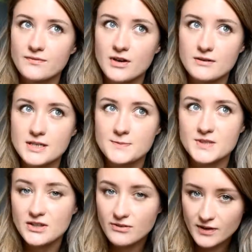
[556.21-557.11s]
very
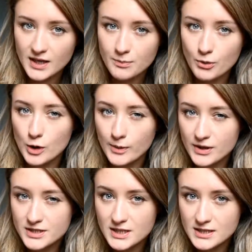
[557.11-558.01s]
specific
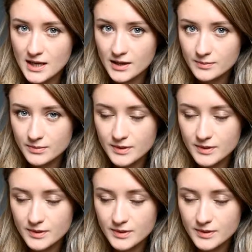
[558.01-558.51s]
probiotics help.